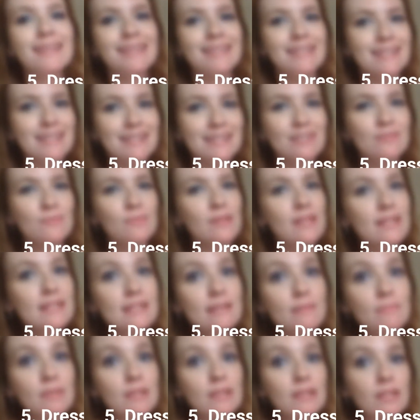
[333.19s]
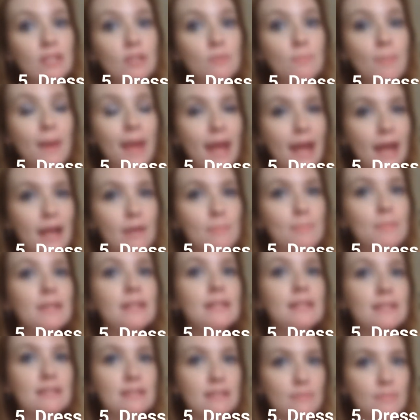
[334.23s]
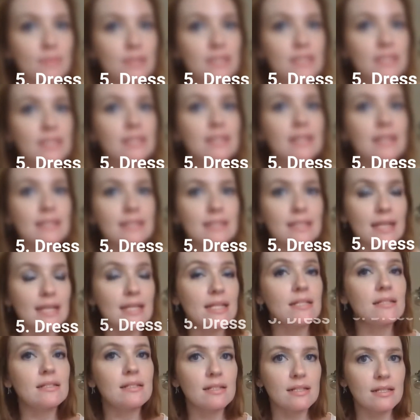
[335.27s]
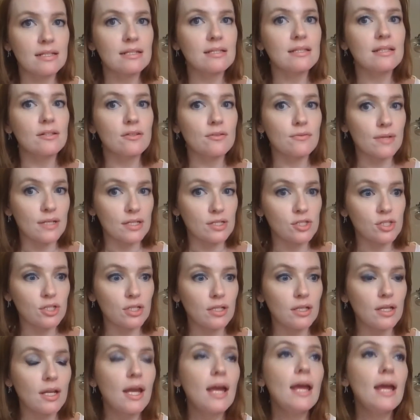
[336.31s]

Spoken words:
This isn't really something that you pack, but it is something to take into consideration.